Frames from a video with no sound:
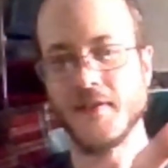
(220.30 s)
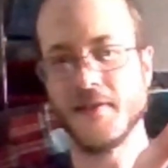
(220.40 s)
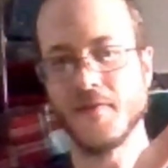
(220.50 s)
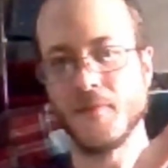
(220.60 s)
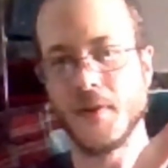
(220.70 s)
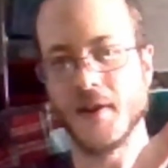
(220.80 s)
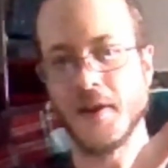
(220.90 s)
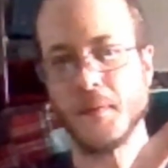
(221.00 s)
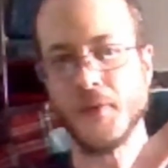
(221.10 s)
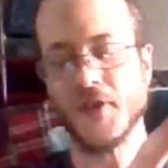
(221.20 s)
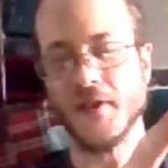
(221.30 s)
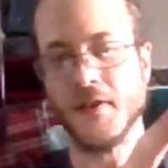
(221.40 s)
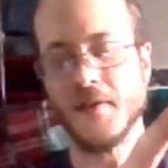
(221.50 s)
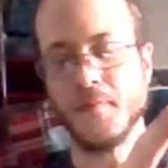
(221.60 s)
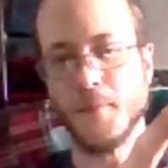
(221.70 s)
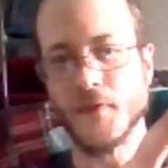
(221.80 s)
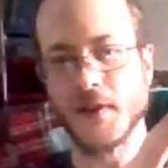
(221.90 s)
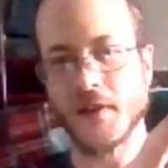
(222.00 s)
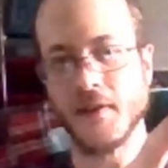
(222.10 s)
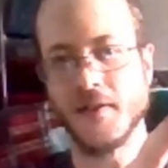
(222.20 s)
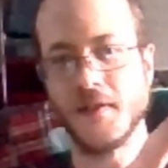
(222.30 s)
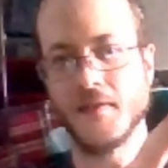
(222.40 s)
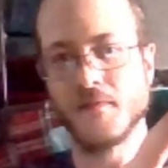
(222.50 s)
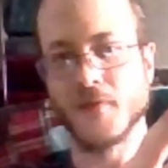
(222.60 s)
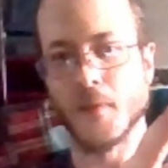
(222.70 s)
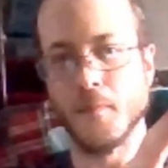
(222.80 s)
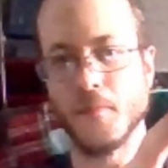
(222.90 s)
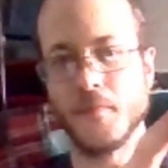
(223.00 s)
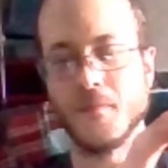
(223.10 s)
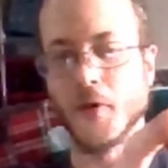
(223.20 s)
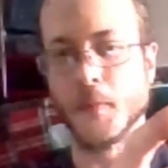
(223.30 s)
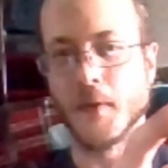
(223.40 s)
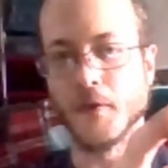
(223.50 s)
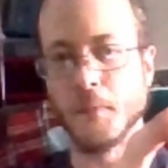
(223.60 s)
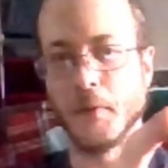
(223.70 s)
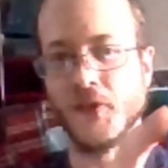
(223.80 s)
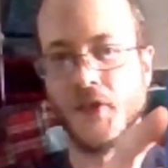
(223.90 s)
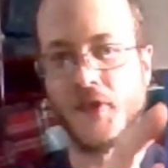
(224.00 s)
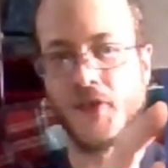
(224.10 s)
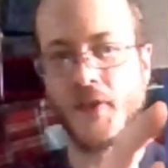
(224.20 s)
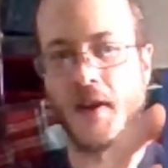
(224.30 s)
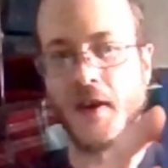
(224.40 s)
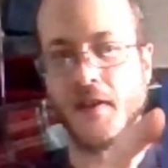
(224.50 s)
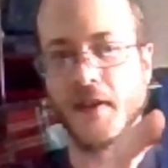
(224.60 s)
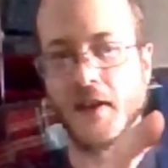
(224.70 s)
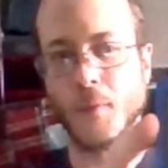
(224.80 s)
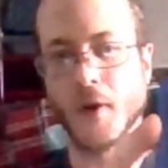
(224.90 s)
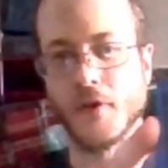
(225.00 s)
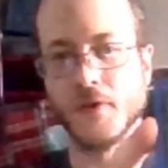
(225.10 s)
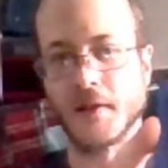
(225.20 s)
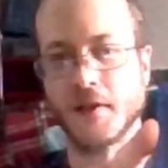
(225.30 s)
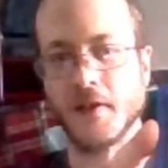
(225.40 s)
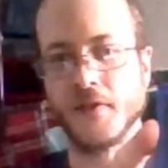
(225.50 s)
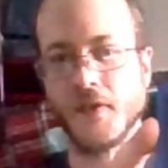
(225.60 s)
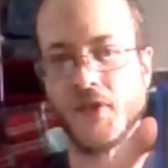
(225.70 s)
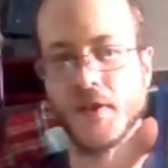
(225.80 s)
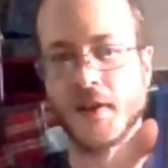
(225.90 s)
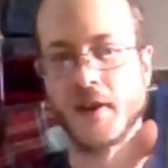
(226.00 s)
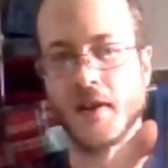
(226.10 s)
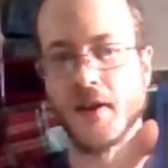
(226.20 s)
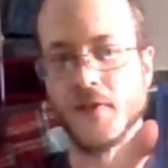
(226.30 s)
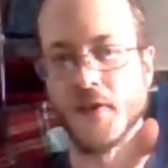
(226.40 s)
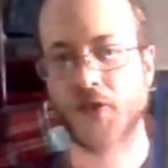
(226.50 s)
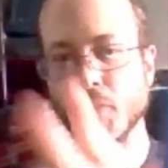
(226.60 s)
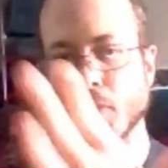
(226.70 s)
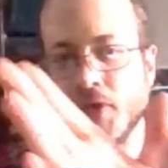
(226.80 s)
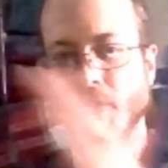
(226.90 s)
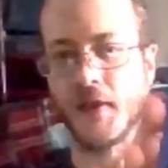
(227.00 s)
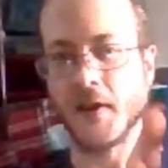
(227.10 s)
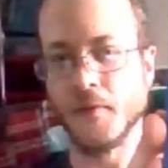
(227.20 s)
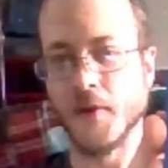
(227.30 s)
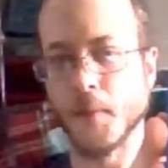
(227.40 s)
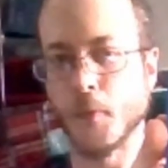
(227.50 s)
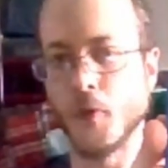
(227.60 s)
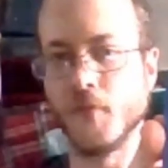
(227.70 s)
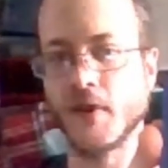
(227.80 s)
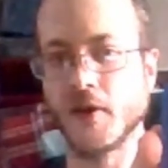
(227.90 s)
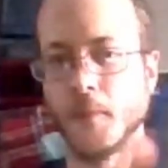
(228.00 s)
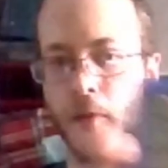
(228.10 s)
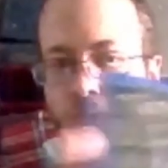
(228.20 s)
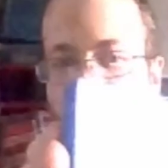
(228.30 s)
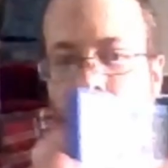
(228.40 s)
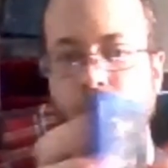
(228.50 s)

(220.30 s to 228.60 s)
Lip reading: when I was moving from one of my old places that had a water leak in the ceiling, and this was the number one victim of that.